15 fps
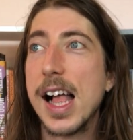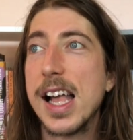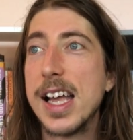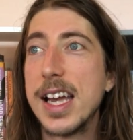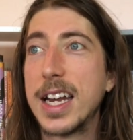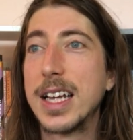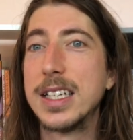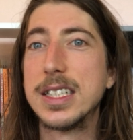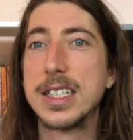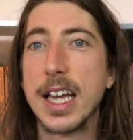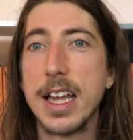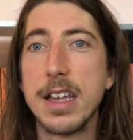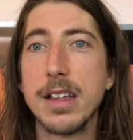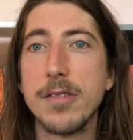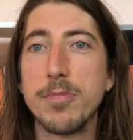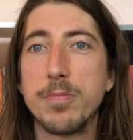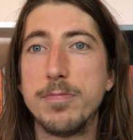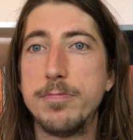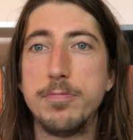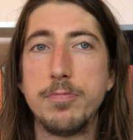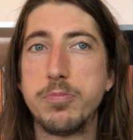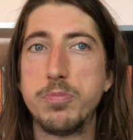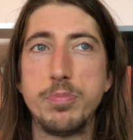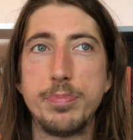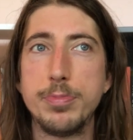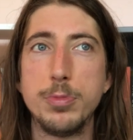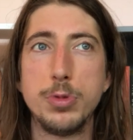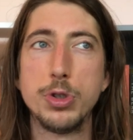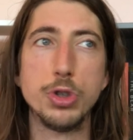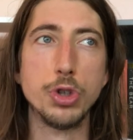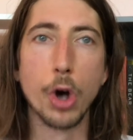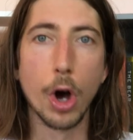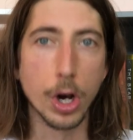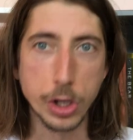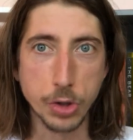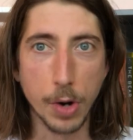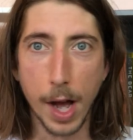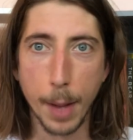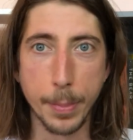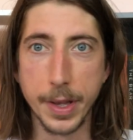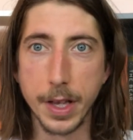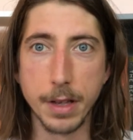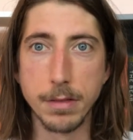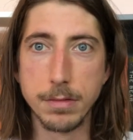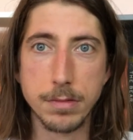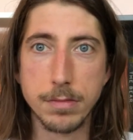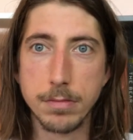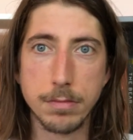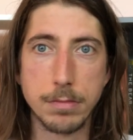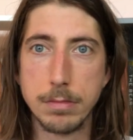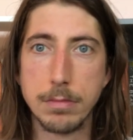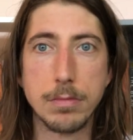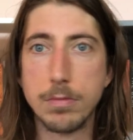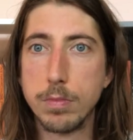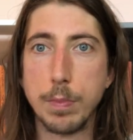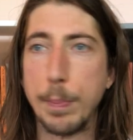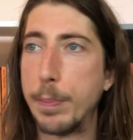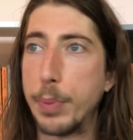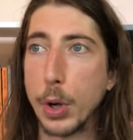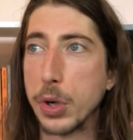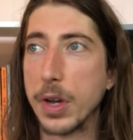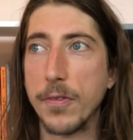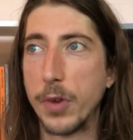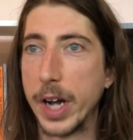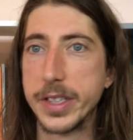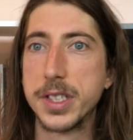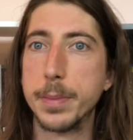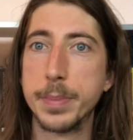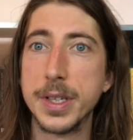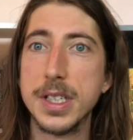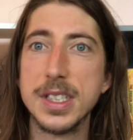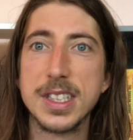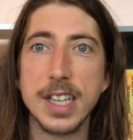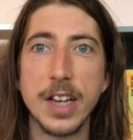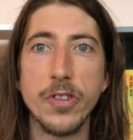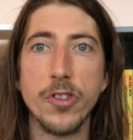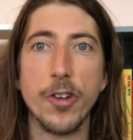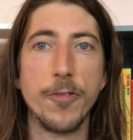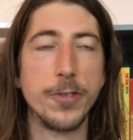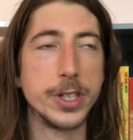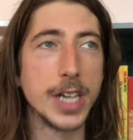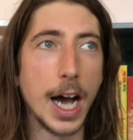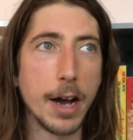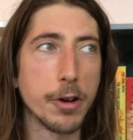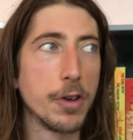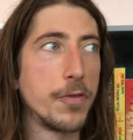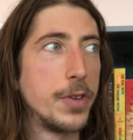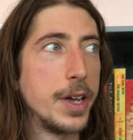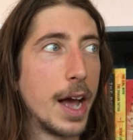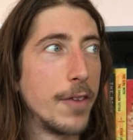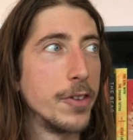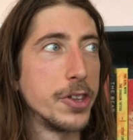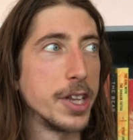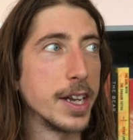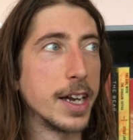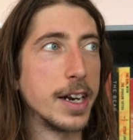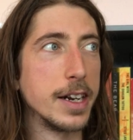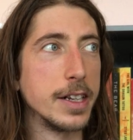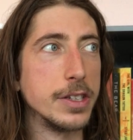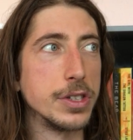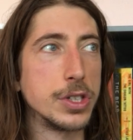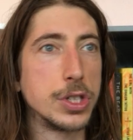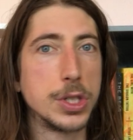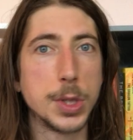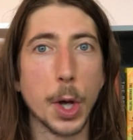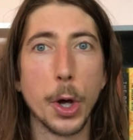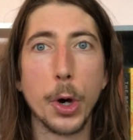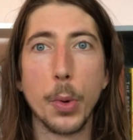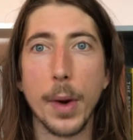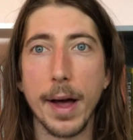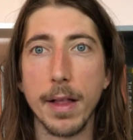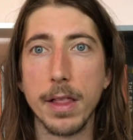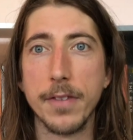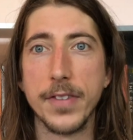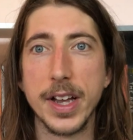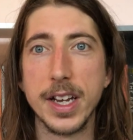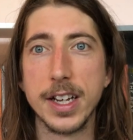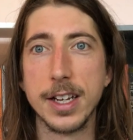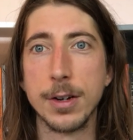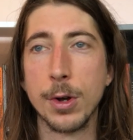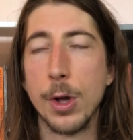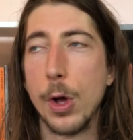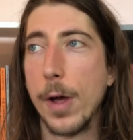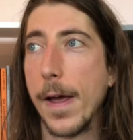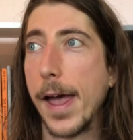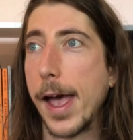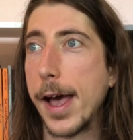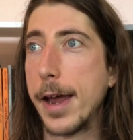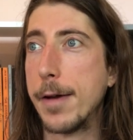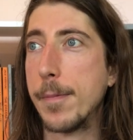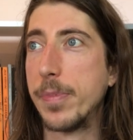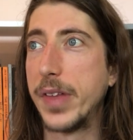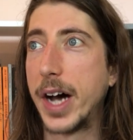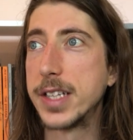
it is a jaw-dropping book of recipes, and the photography, everything in it is so elevated. And